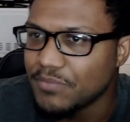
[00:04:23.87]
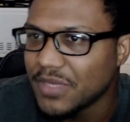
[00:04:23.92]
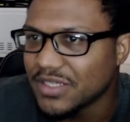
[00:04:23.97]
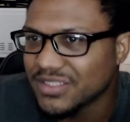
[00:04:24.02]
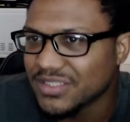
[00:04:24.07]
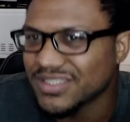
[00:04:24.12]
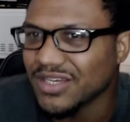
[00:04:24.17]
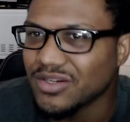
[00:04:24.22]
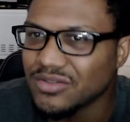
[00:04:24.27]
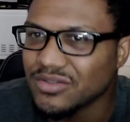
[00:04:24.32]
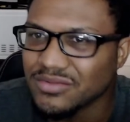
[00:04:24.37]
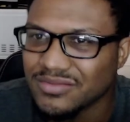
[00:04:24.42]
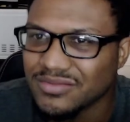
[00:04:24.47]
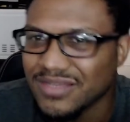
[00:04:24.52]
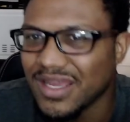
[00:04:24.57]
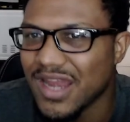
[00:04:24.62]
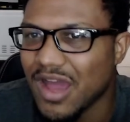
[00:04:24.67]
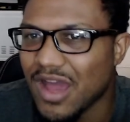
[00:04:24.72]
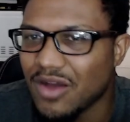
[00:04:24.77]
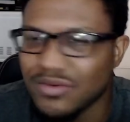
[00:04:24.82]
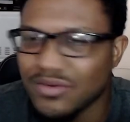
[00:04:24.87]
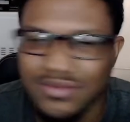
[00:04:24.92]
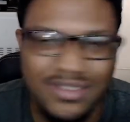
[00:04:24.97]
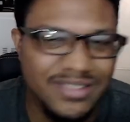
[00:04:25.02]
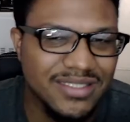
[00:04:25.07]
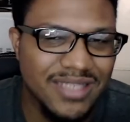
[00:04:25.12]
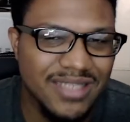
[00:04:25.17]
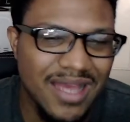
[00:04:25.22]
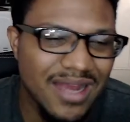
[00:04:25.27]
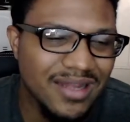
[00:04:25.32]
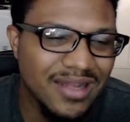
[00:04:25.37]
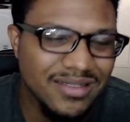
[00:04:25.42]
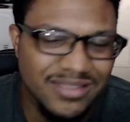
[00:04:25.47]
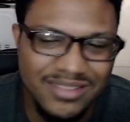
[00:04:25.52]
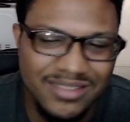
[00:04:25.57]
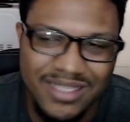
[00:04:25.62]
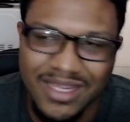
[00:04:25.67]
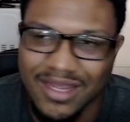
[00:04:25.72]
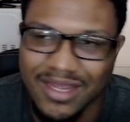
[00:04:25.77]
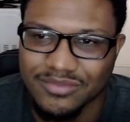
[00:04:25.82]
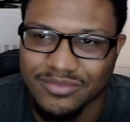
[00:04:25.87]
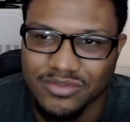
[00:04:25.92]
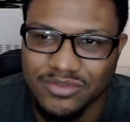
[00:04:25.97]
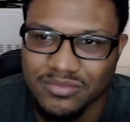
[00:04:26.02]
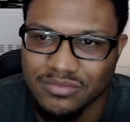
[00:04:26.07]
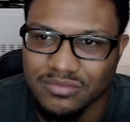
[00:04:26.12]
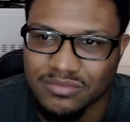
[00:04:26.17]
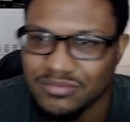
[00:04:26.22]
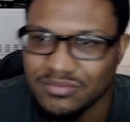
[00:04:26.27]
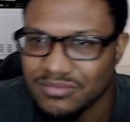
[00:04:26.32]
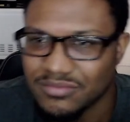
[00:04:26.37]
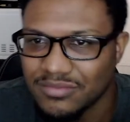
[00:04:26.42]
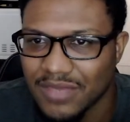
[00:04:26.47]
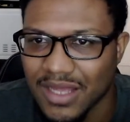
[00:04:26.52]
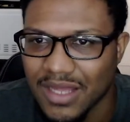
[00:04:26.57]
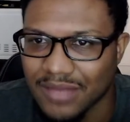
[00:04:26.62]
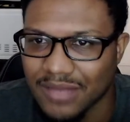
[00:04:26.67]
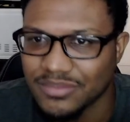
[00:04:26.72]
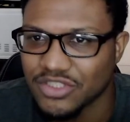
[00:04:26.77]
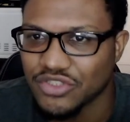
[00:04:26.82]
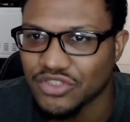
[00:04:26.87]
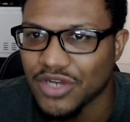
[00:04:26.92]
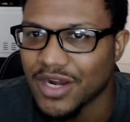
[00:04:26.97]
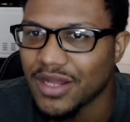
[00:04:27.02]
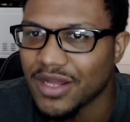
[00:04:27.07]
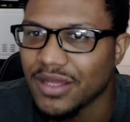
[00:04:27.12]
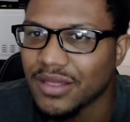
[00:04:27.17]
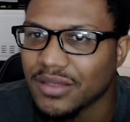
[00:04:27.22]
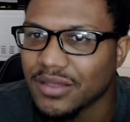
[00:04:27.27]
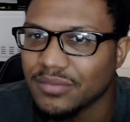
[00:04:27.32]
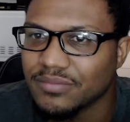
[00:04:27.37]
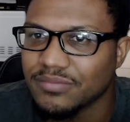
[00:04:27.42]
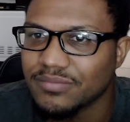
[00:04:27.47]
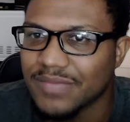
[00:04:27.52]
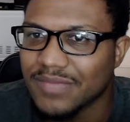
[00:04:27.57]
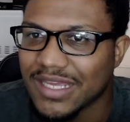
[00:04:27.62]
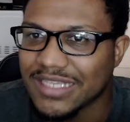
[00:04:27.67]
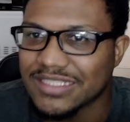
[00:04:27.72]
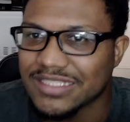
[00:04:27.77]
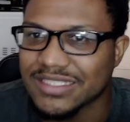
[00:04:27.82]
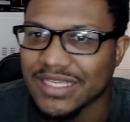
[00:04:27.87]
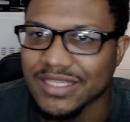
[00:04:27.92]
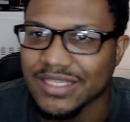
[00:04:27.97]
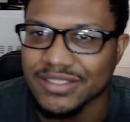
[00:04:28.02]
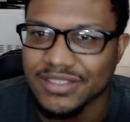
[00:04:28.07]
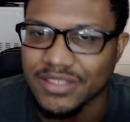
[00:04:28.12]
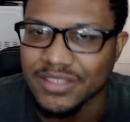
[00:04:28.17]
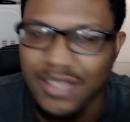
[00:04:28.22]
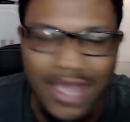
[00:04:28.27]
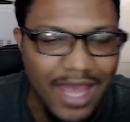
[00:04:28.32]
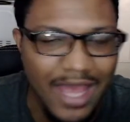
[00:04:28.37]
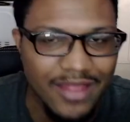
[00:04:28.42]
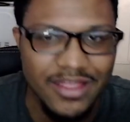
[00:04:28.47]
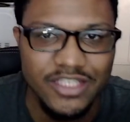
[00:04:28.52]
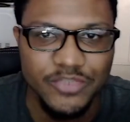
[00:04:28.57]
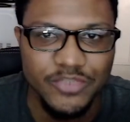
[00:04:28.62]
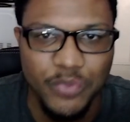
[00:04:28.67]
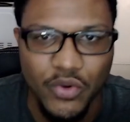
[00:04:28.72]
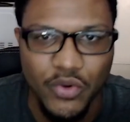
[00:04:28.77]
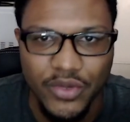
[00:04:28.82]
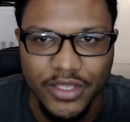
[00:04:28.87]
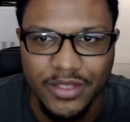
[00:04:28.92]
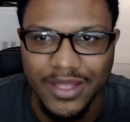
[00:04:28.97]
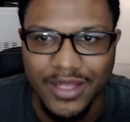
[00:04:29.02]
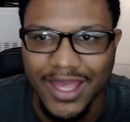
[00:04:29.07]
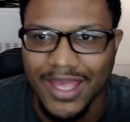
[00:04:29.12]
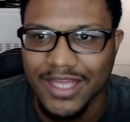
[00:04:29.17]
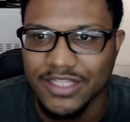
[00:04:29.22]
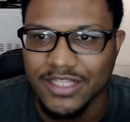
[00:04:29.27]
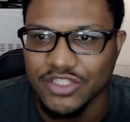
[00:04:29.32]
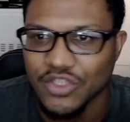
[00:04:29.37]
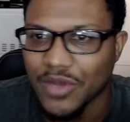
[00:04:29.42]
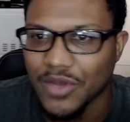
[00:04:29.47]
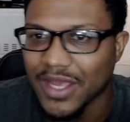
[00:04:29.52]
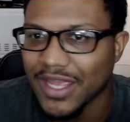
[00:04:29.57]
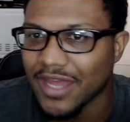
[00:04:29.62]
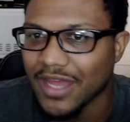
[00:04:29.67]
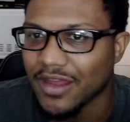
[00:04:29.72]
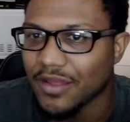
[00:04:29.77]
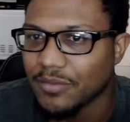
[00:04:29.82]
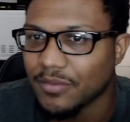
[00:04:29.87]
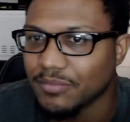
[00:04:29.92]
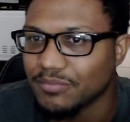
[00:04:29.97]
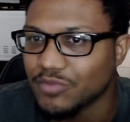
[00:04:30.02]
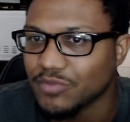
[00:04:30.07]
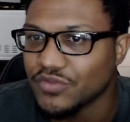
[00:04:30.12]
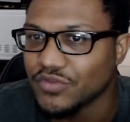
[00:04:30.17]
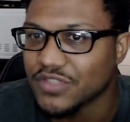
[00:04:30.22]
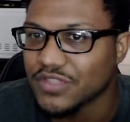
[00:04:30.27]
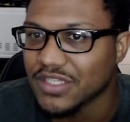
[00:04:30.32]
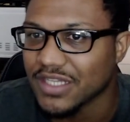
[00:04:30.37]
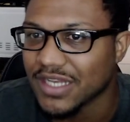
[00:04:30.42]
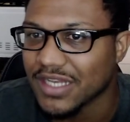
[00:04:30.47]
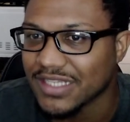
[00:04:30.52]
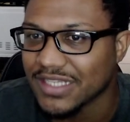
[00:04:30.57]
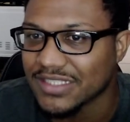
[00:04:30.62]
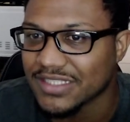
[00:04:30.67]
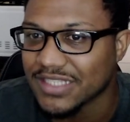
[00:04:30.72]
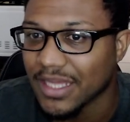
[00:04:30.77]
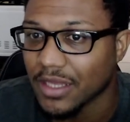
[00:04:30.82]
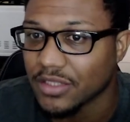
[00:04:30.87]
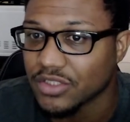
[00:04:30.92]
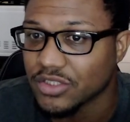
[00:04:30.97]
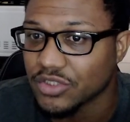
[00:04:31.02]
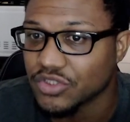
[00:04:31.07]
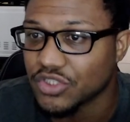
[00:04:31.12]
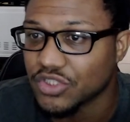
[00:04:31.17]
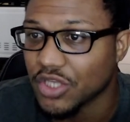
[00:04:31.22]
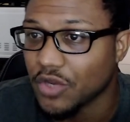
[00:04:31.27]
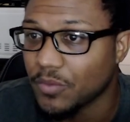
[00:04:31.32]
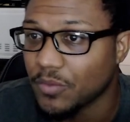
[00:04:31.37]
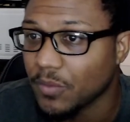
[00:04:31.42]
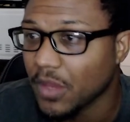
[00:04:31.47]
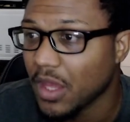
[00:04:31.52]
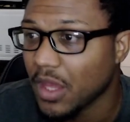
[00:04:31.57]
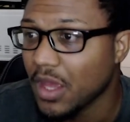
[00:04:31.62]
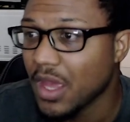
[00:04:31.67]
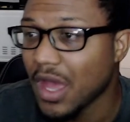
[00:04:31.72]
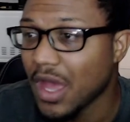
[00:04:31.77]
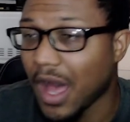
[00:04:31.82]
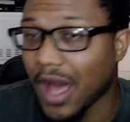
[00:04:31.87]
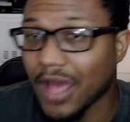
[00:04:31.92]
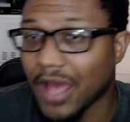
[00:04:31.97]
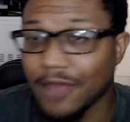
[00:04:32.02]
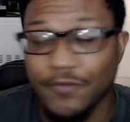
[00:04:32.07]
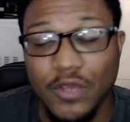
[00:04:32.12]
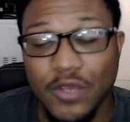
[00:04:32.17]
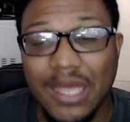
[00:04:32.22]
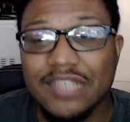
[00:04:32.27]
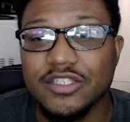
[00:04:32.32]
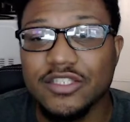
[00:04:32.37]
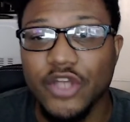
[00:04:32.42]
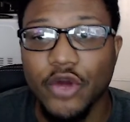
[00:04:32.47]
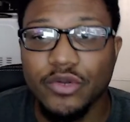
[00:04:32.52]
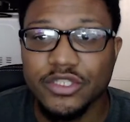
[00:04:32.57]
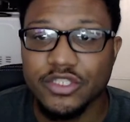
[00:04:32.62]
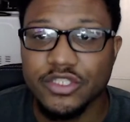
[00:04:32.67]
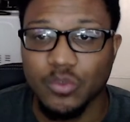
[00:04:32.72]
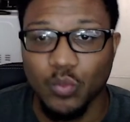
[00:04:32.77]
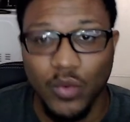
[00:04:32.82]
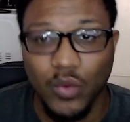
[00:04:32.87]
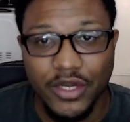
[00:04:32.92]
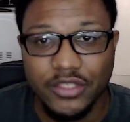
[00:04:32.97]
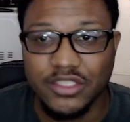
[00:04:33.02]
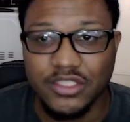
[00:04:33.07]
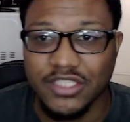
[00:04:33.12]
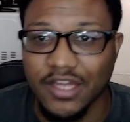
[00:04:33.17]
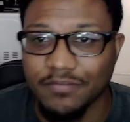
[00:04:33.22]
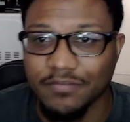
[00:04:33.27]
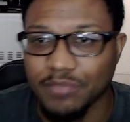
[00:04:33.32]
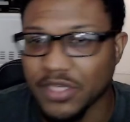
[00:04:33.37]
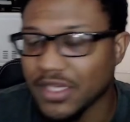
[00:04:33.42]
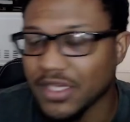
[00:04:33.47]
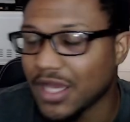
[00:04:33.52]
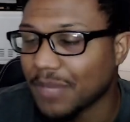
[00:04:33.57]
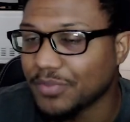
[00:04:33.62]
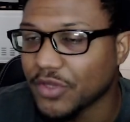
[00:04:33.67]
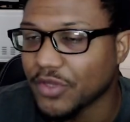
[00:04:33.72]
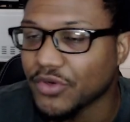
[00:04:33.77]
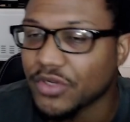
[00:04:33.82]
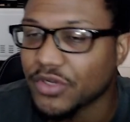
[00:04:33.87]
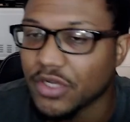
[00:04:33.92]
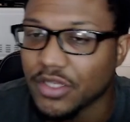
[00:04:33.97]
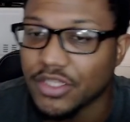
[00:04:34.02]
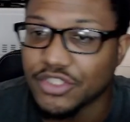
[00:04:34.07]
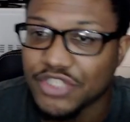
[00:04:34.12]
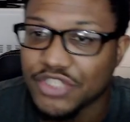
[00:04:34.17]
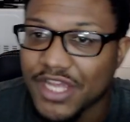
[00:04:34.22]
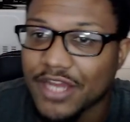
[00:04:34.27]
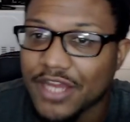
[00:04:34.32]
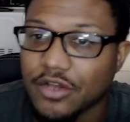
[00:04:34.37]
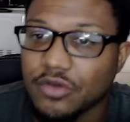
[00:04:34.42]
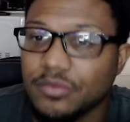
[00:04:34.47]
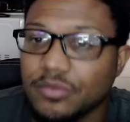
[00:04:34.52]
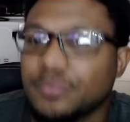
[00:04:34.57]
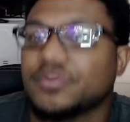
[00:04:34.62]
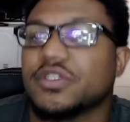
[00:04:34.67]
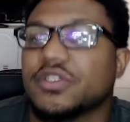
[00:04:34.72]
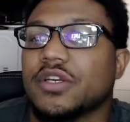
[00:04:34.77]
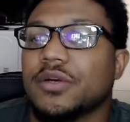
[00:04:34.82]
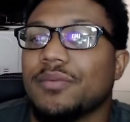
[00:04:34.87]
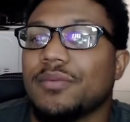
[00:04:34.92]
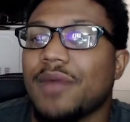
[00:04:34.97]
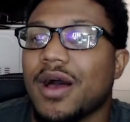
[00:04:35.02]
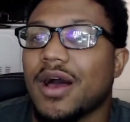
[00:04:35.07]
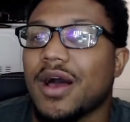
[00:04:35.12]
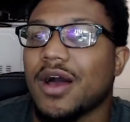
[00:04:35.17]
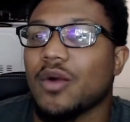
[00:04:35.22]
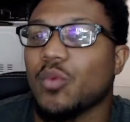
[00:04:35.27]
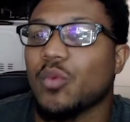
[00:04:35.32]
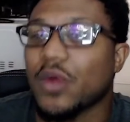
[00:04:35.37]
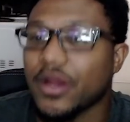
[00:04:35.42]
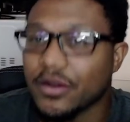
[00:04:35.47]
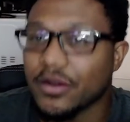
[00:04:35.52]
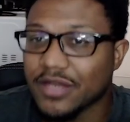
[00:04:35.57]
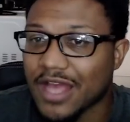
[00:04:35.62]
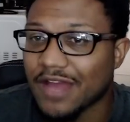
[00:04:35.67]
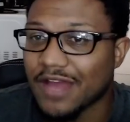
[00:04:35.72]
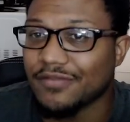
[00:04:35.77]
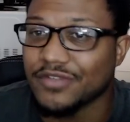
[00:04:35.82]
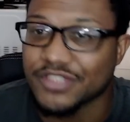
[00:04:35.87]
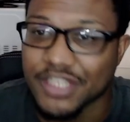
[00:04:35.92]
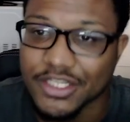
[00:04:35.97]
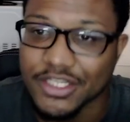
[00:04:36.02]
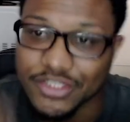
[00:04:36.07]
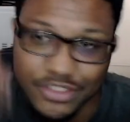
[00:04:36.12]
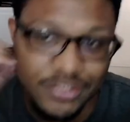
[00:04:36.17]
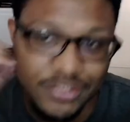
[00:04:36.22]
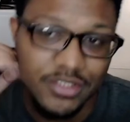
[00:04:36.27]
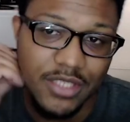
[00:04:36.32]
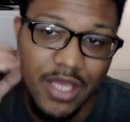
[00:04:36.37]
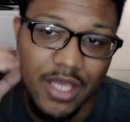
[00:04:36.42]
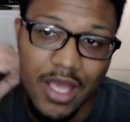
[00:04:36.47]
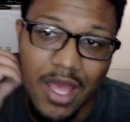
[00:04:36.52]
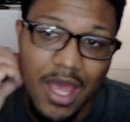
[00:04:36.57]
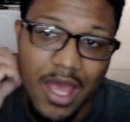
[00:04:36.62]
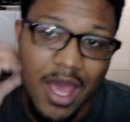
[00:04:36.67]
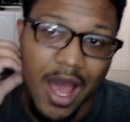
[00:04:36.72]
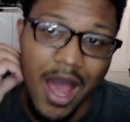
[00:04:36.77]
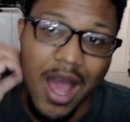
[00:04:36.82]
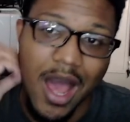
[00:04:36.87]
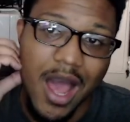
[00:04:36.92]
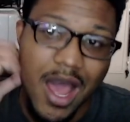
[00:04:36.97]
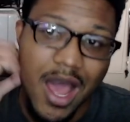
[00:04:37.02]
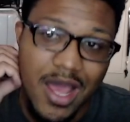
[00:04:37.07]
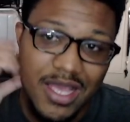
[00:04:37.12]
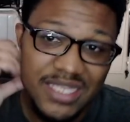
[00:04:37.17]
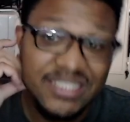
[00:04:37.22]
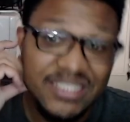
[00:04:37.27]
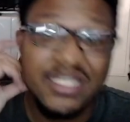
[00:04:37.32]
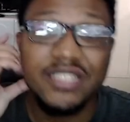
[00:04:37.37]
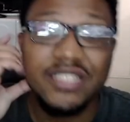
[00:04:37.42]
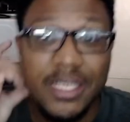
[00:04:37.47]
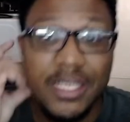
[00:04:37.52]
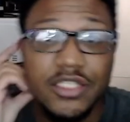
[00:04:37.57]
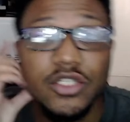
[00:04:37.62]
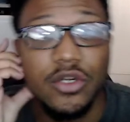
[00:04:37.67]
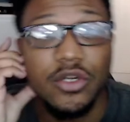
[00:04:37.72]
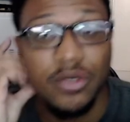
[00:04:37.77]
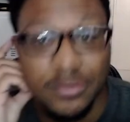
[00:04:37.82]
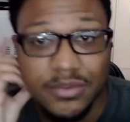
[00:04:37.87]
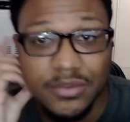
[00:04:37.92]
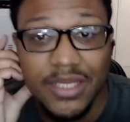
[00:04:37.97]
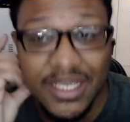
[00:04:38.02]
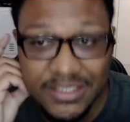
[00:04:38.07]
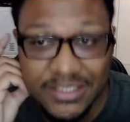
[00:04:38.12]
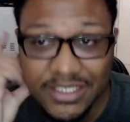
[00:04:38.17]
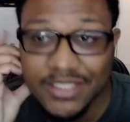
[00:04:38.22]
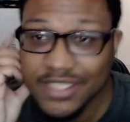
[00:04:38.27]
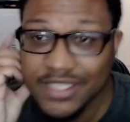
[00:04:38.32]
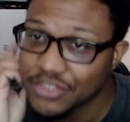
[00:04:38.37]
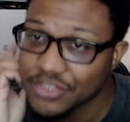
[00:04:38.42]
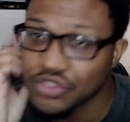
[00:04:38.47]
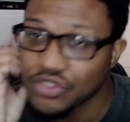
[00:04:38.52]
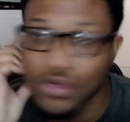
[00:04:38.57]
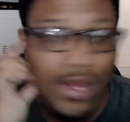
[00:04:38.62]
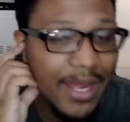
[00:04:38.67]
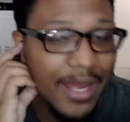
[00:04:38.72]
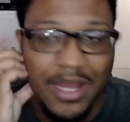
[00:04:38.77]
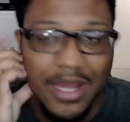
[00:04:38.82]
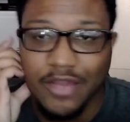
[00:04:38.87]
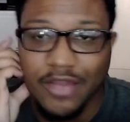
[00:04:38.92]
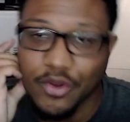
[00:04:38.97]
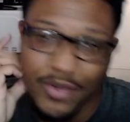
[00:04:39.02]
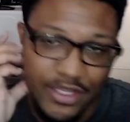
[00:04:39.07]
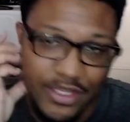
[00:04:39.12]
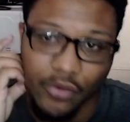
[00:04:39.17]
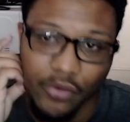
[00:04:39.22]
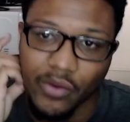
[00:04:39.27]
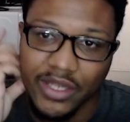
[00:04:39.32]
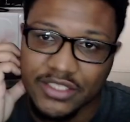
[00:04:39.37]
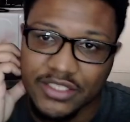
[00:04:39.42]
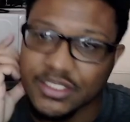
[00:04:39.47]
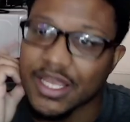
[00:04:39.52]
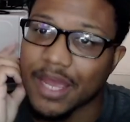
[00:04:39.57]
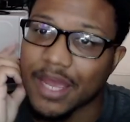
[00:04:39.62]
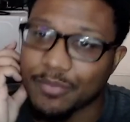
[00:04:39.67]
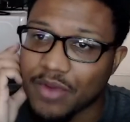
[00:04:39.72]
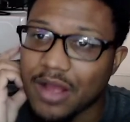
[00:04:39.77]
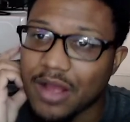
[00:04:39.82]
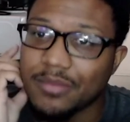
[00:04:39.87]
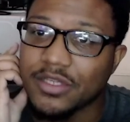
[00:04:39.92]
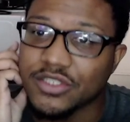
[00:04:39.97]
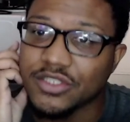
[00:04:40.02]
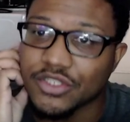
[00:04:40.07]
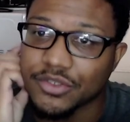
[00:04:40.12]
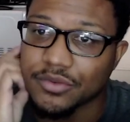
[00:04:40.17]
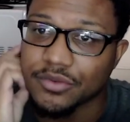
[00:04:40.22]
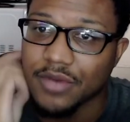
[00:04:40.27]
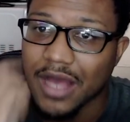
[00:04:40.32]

So you know, it's kind of just like I'm just trying to exist at this point, and so I gotta move to the next stage. So if you guys notice some weird stuff being uploaded on the channel, some weird conversations, it's intentional. I'm not going crazy, I promise you.